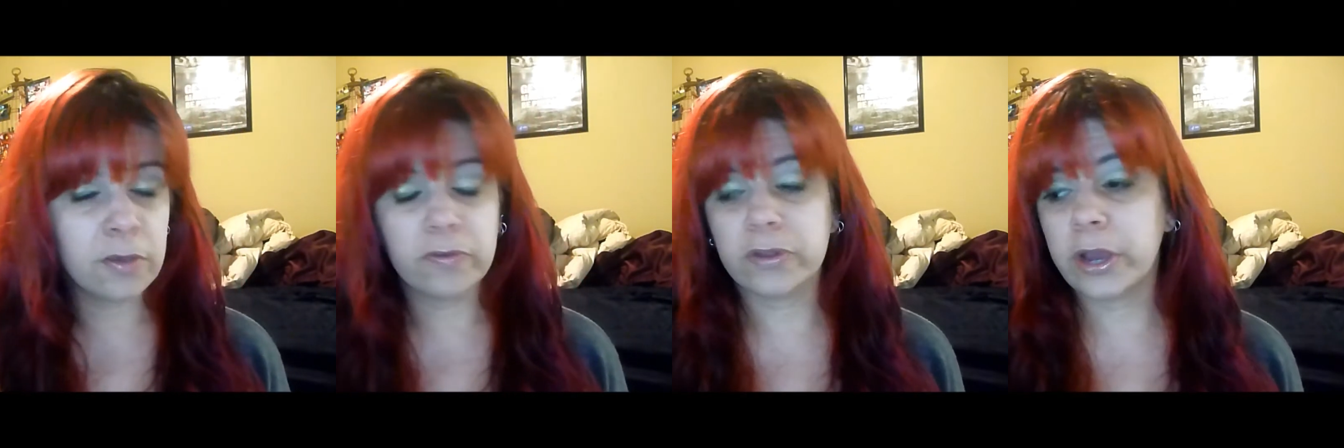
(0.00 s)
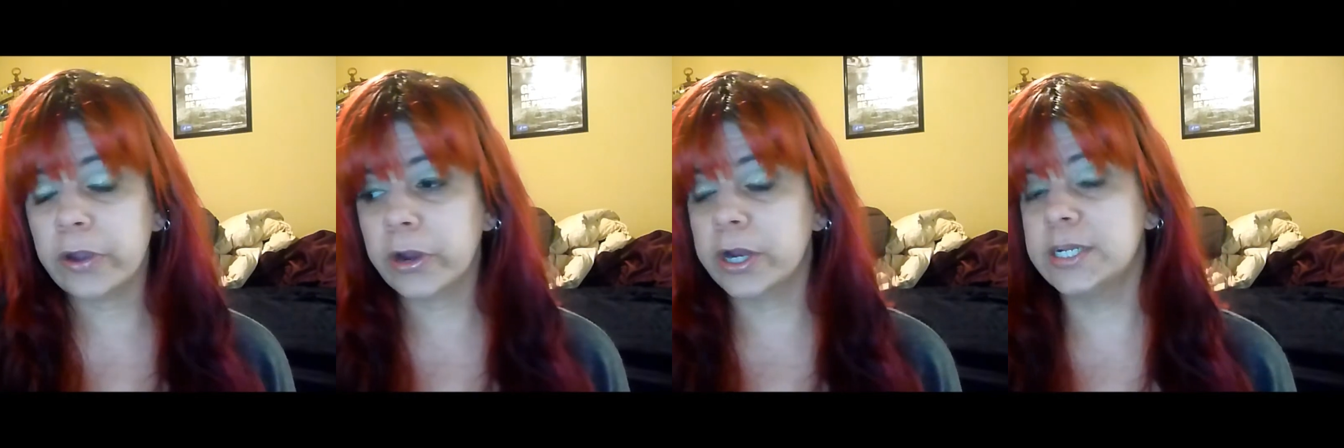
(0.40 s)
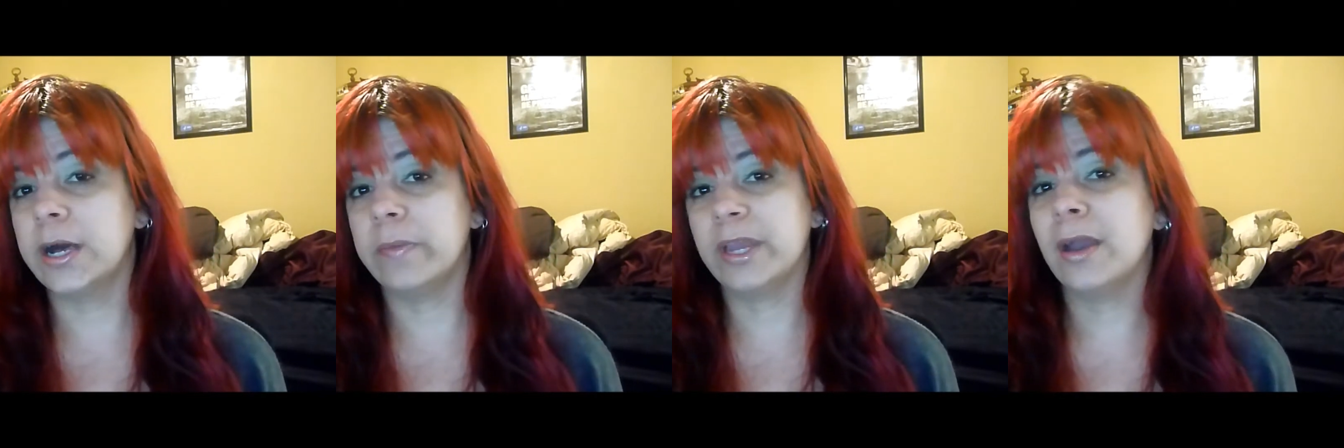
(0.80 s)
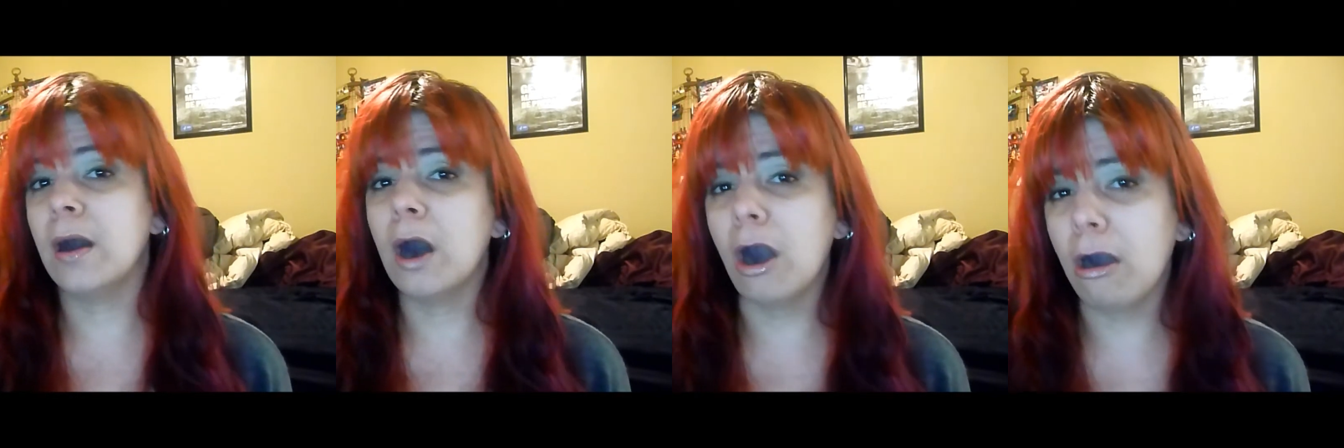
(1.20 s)
So now you're gonna tell me,
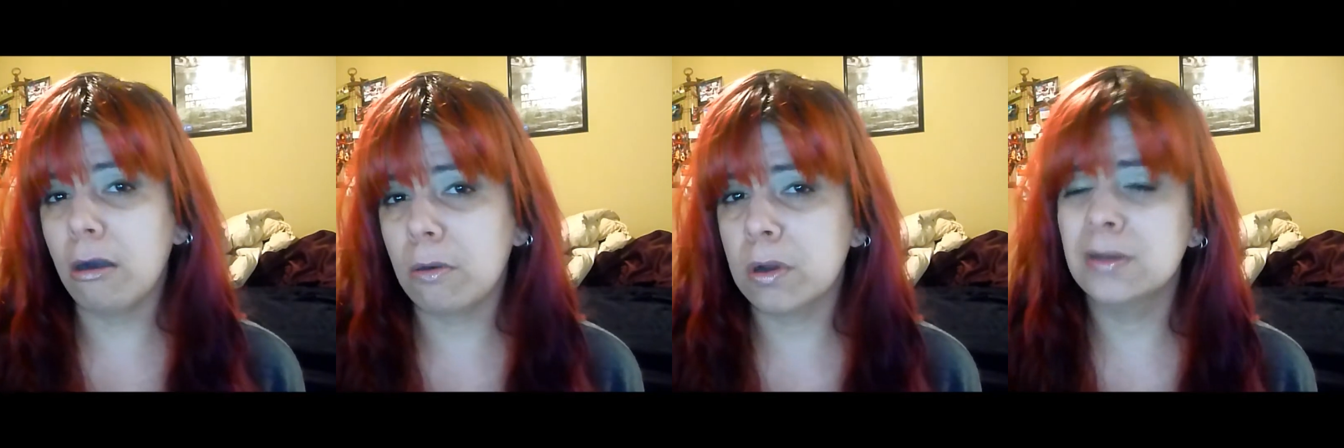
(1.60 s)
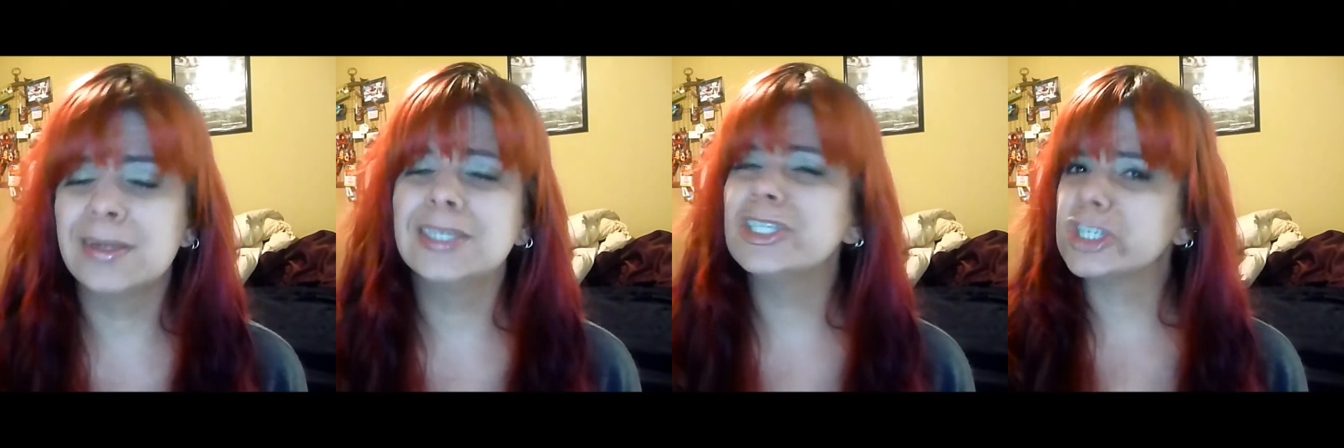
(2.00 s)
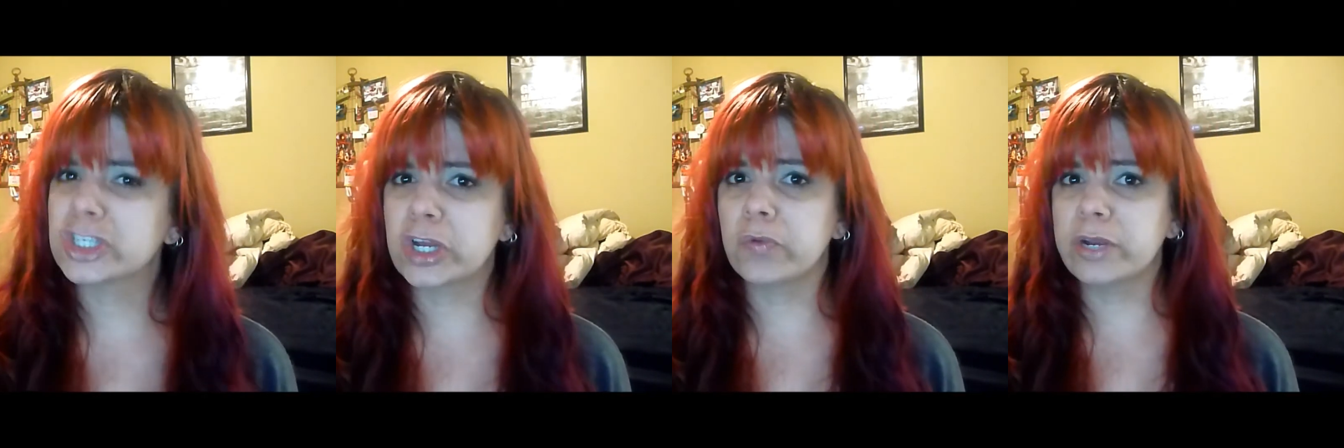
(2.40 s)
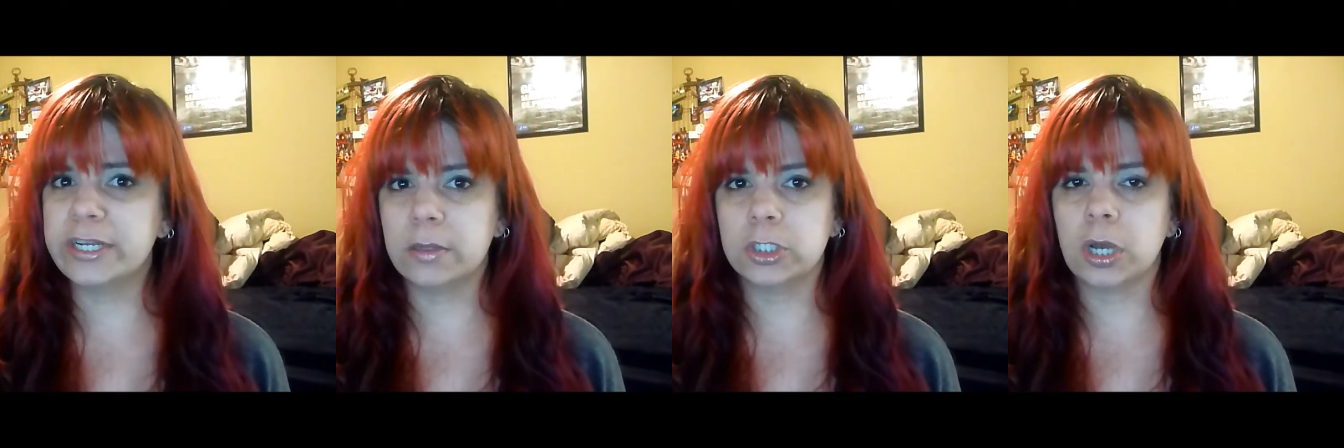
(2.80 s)
oh, just get a
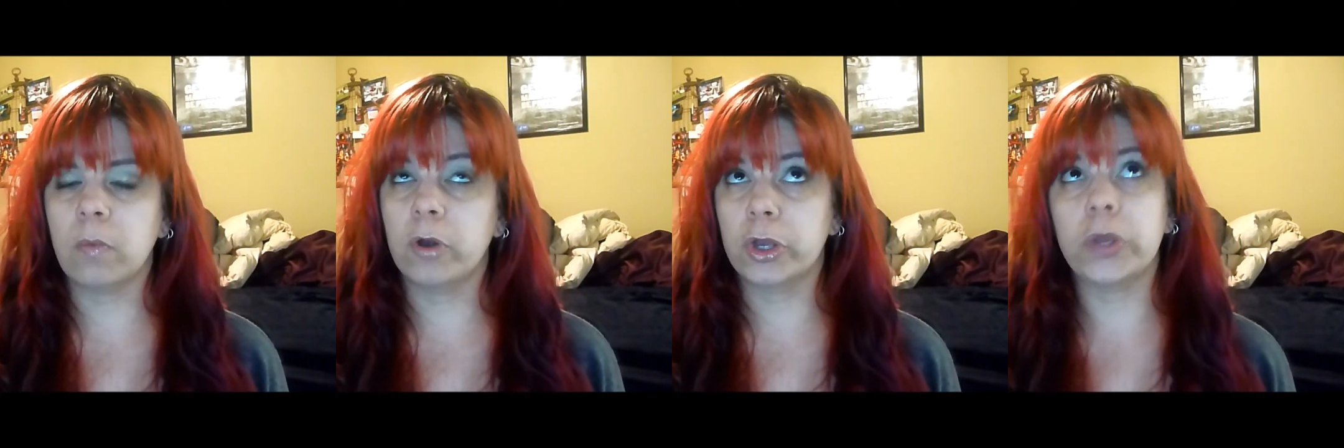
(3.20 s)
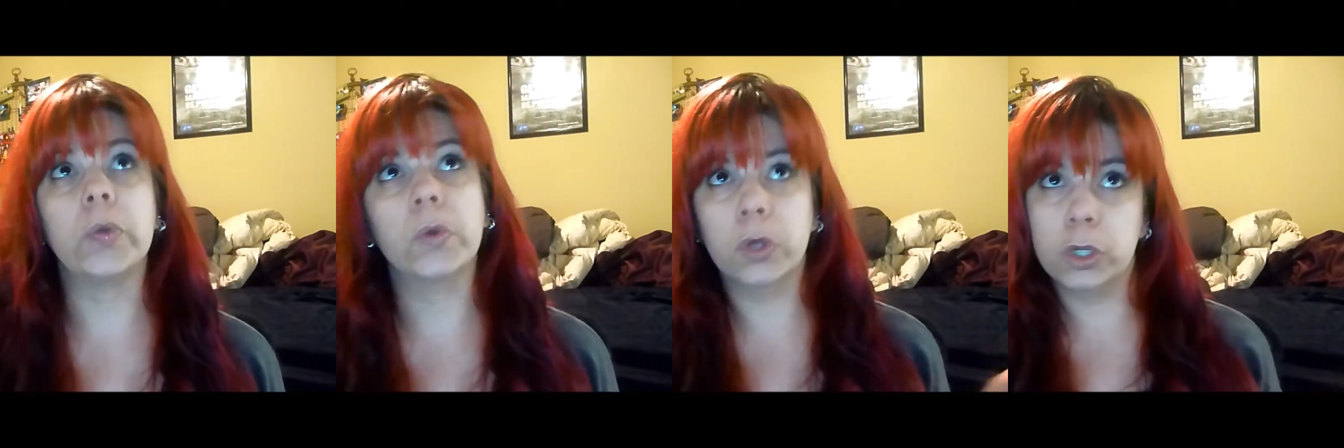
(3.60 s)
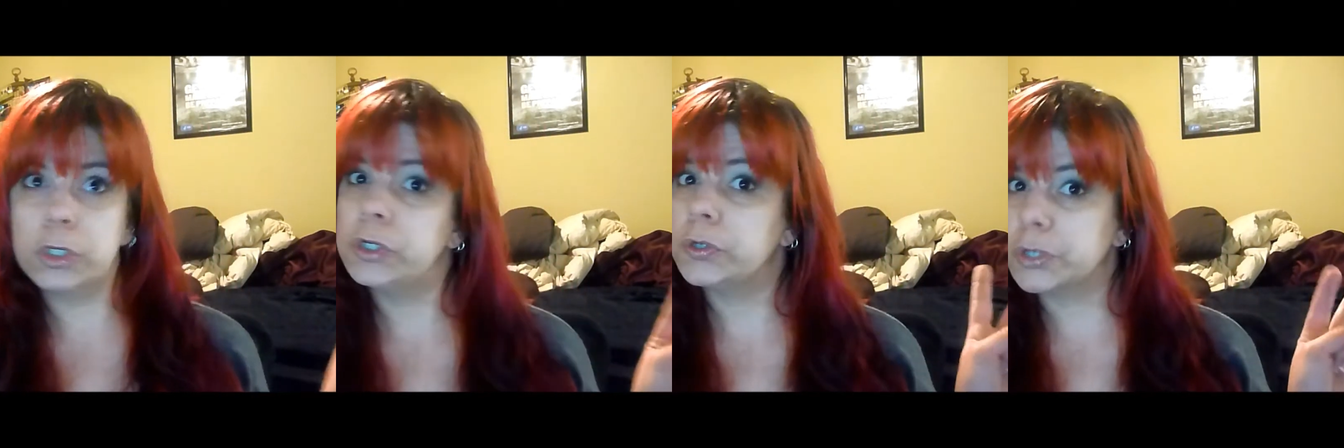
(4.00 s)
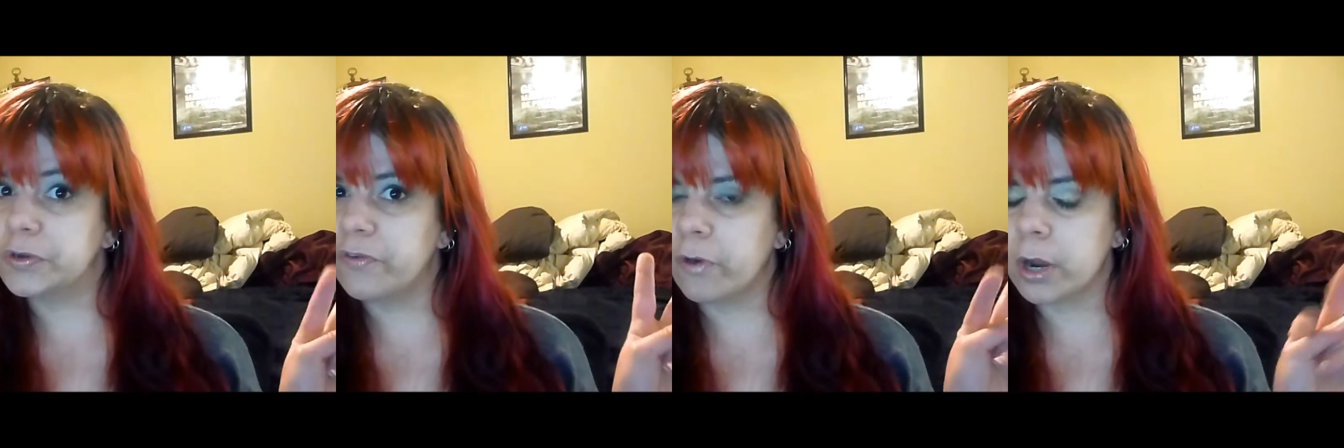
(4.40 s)
retail job. What are you, too good
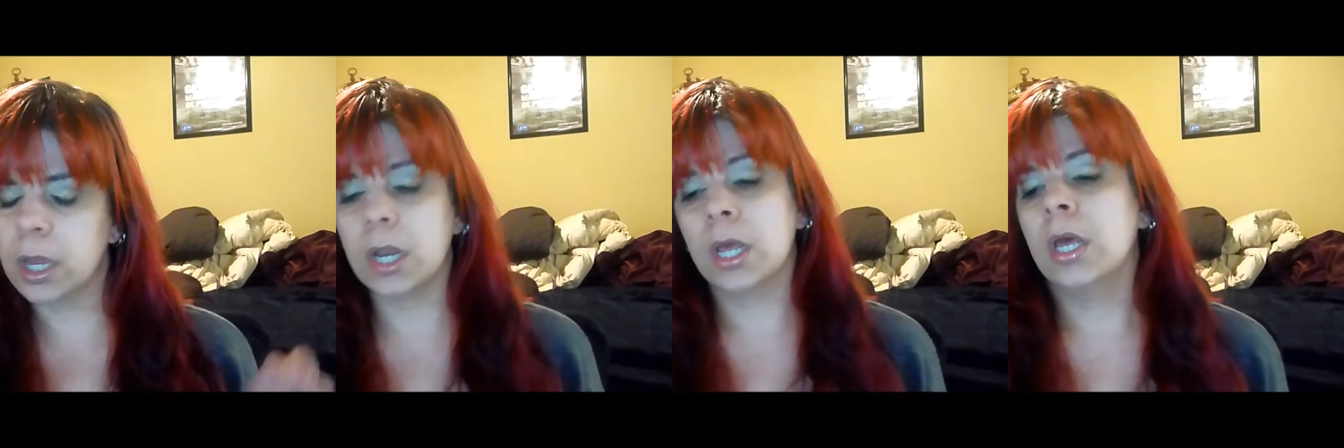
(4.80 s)
for it?